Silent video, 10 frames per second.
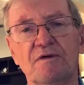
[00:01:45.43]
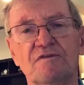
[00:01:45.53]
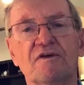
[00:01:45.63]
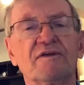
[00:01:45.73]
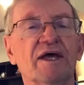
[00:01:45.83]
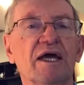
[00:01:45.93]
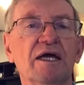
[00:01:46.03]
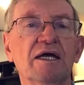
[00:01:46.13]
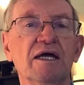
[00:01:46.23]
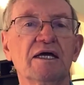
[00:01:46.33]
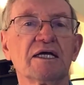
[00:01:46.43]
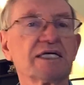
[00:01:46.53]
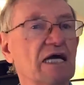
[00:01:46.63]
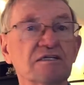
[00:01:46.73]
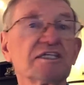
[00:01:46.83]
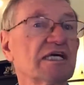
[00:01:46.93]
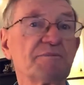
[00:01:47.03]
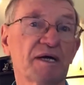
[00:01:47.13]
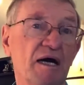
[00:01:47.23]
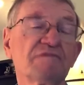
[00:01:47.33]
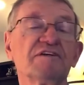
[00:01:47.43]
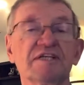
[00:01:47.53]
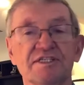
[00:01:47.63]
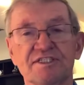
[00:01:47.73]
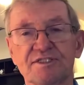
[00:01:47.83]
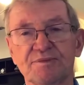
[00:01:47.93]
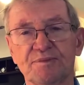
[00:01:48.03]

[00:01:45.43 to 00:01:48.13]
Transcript: for they cannot keep a confidence.